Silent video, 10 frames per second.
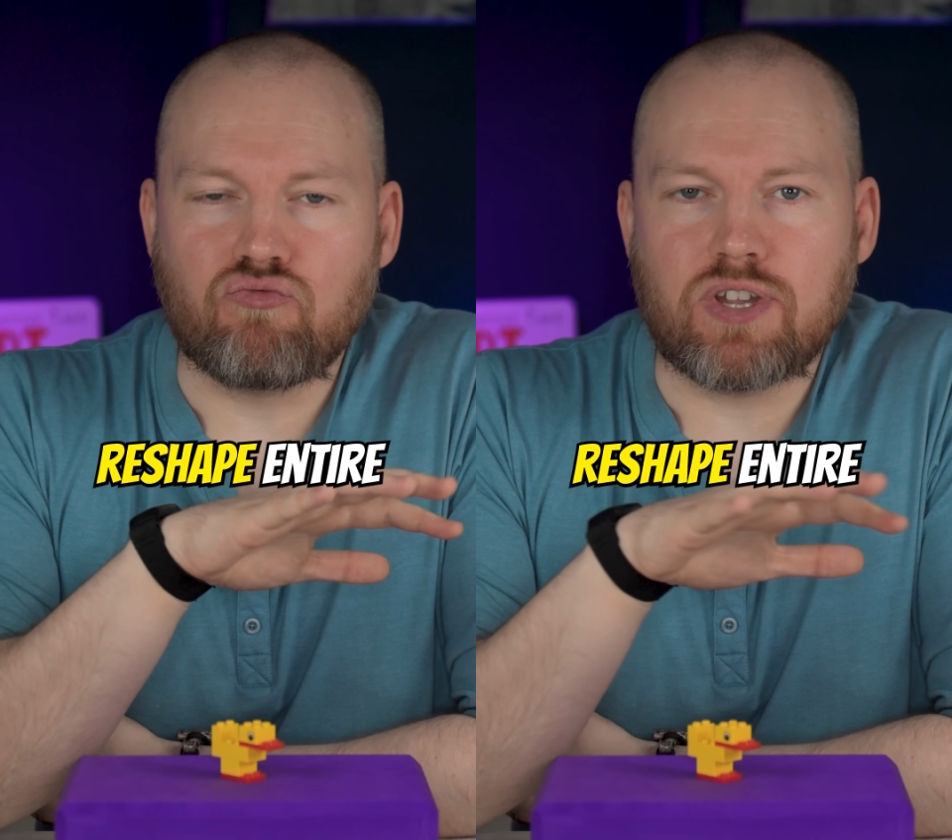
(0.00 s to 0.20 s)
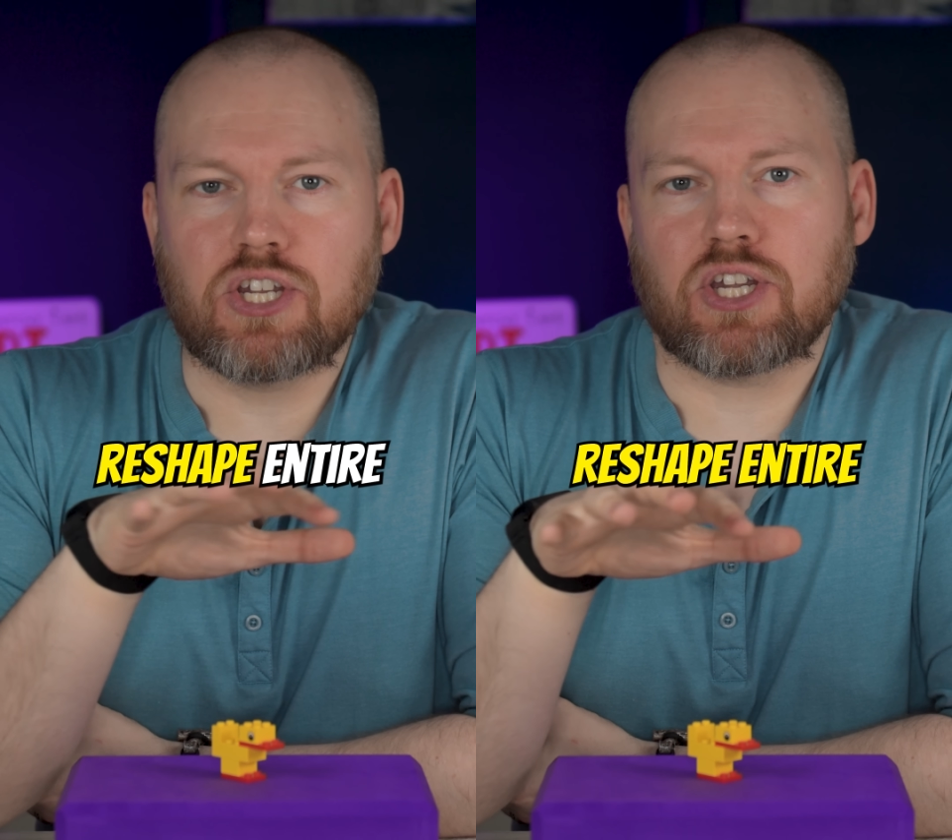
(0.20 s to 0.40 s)

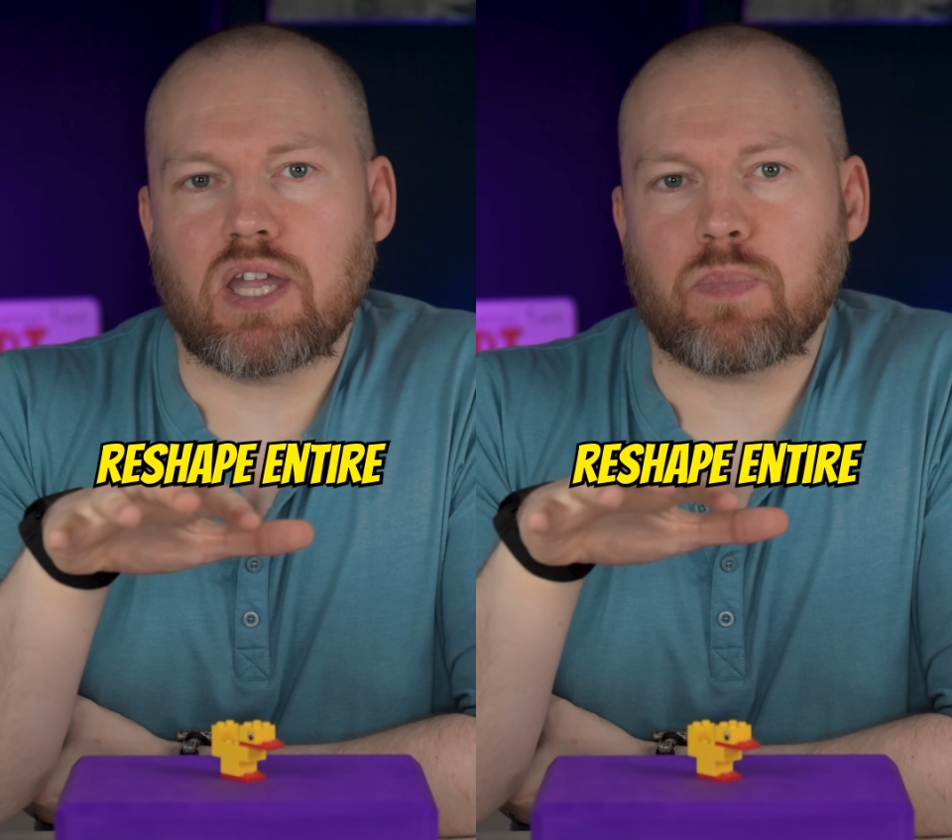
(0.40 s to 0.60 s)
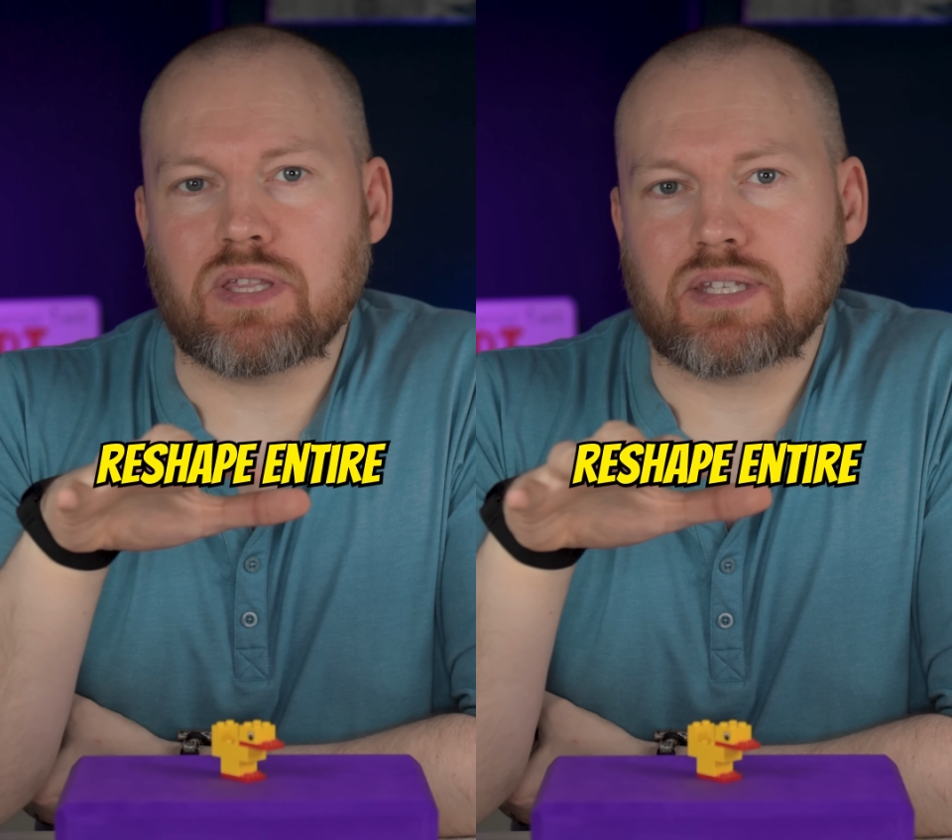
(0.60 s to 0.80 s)

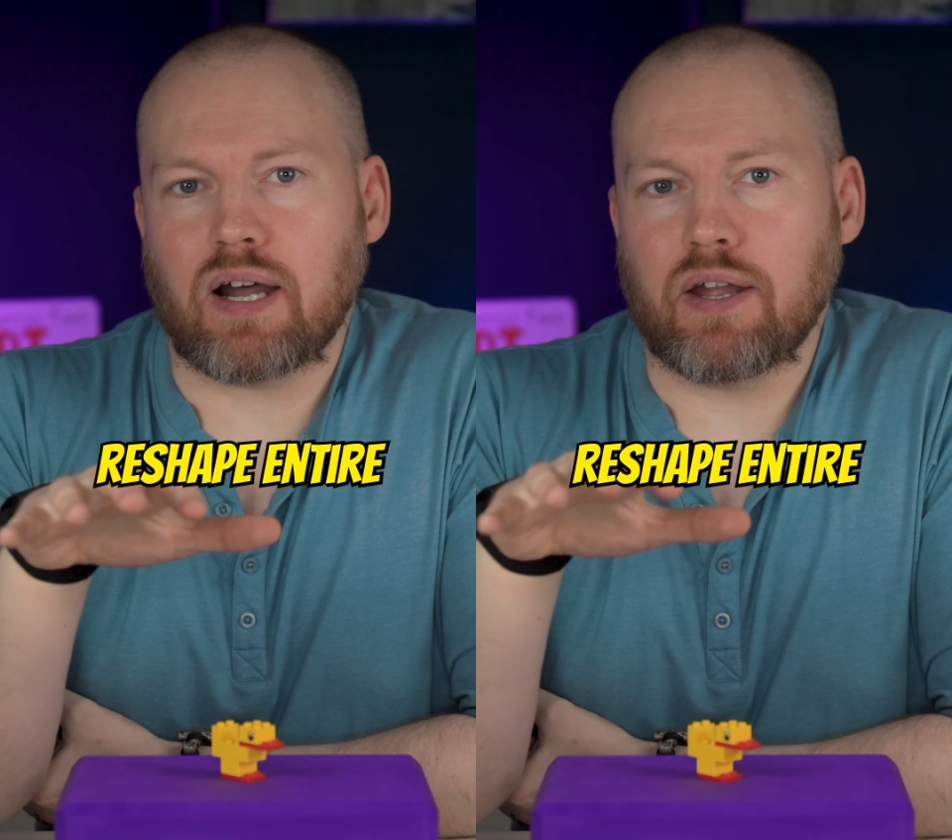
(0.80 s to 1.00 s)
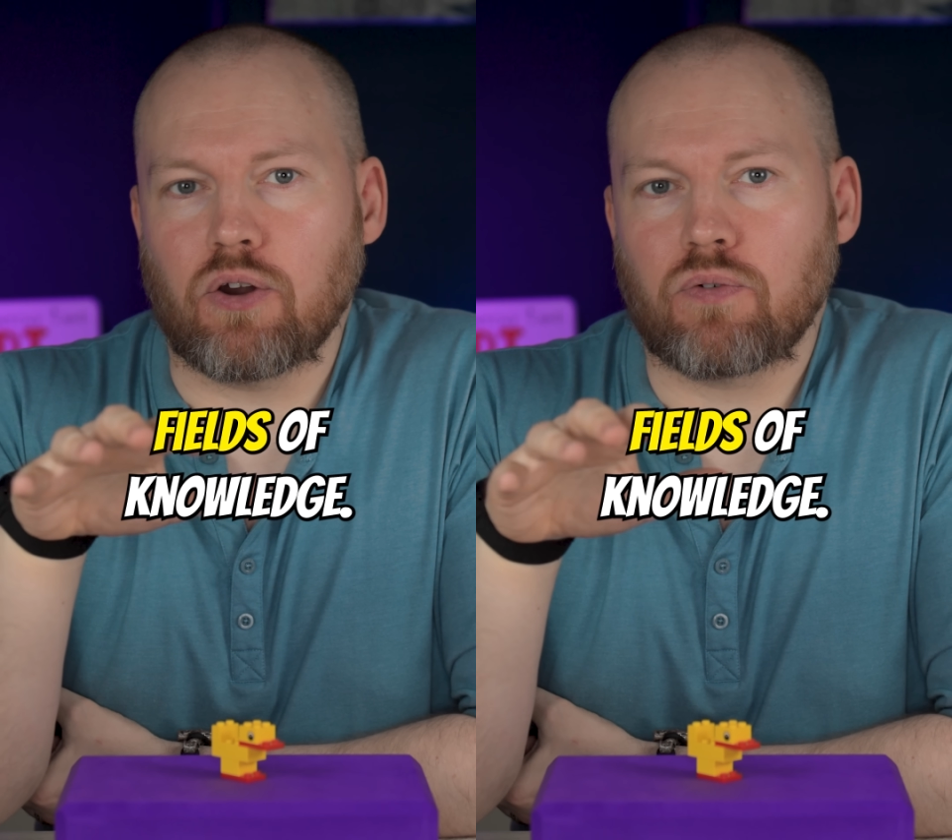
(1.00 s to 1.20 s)
reshape
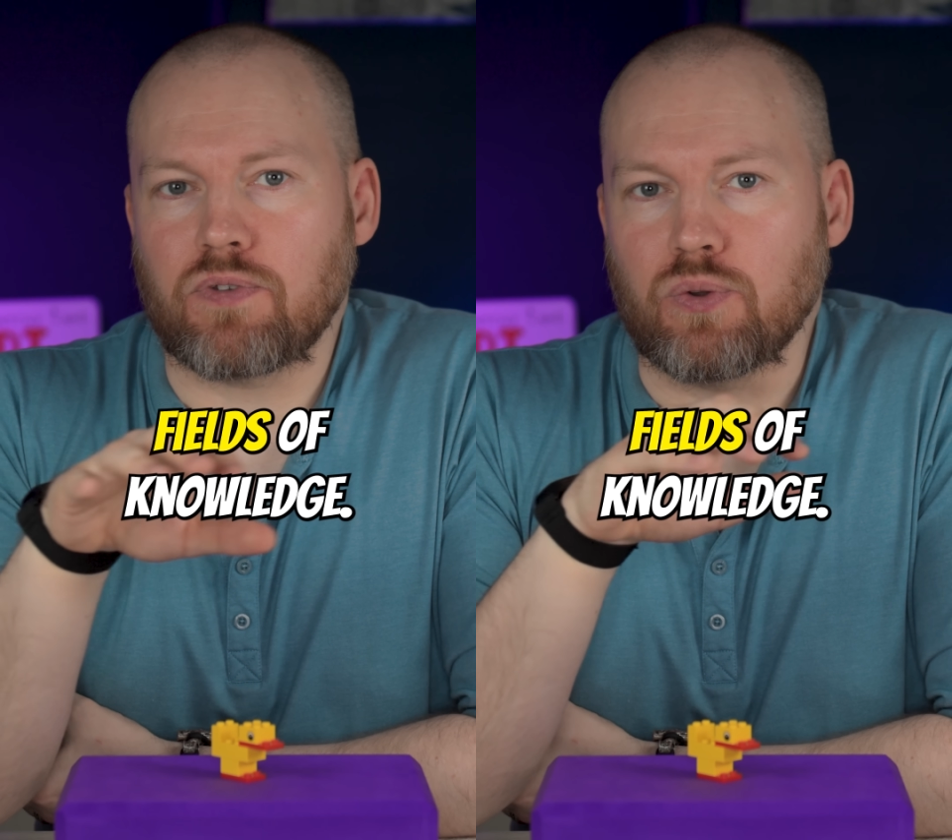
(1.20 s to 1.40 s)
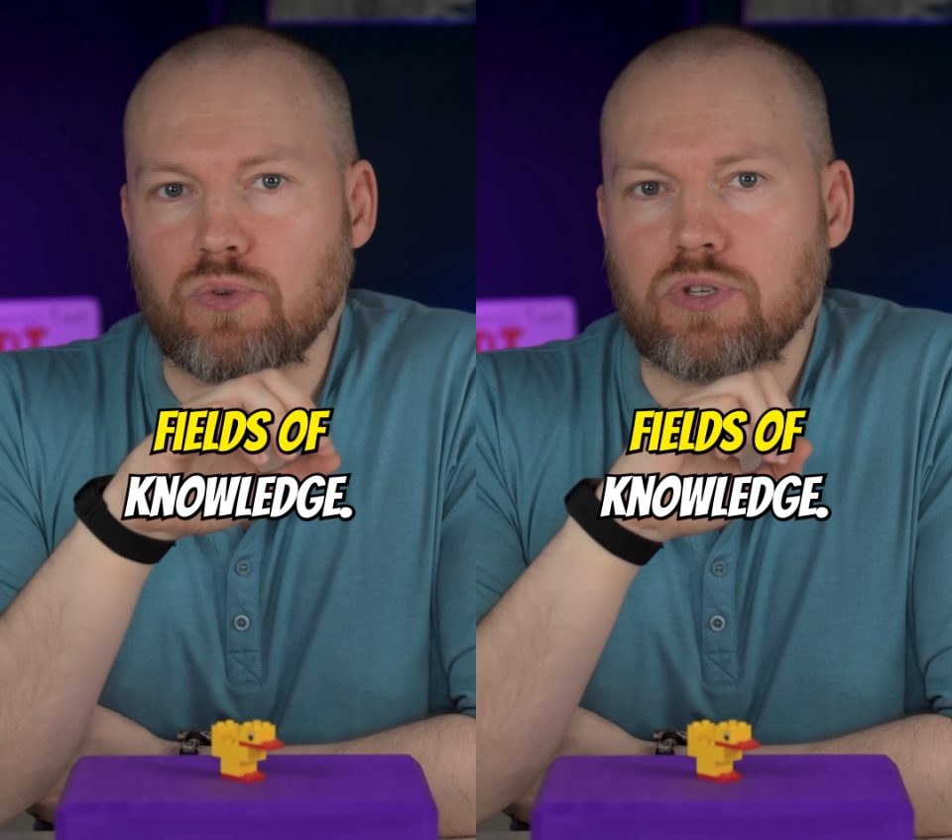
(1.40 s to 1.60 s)
entire
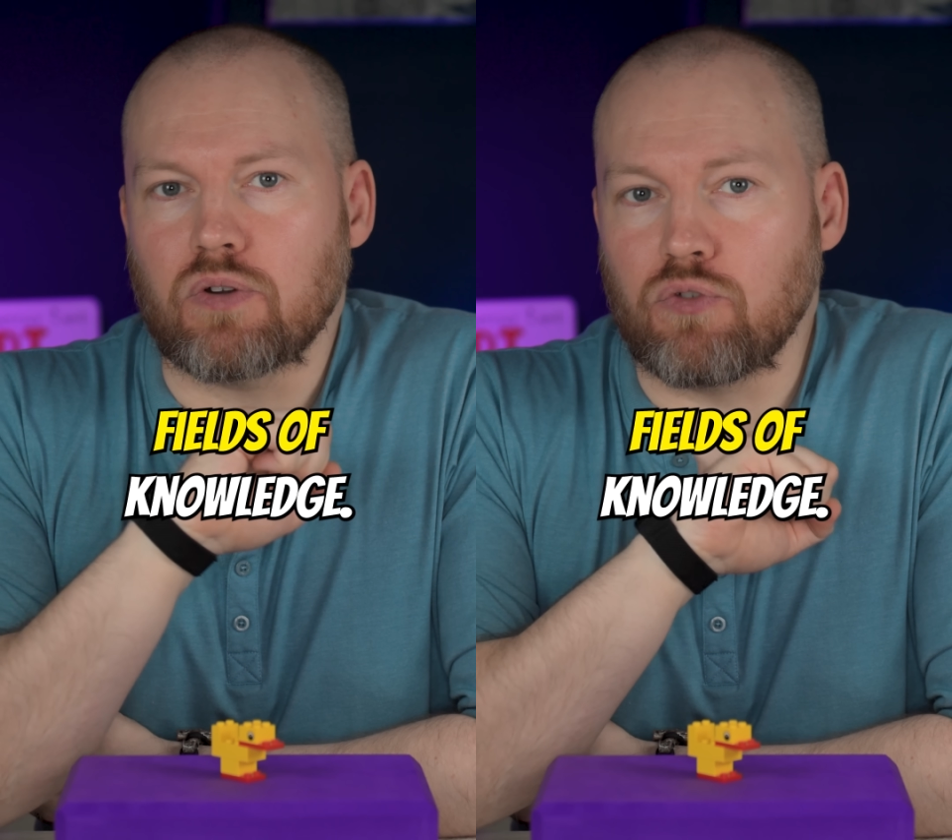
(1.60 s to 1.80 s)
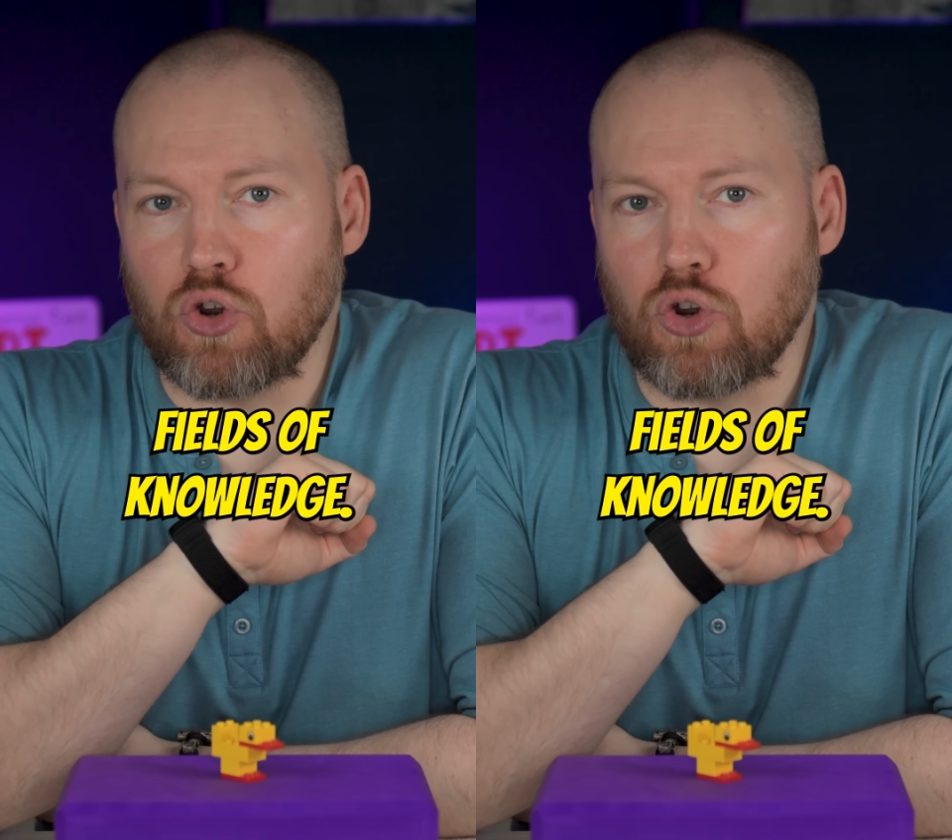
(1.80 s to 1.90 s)
fields of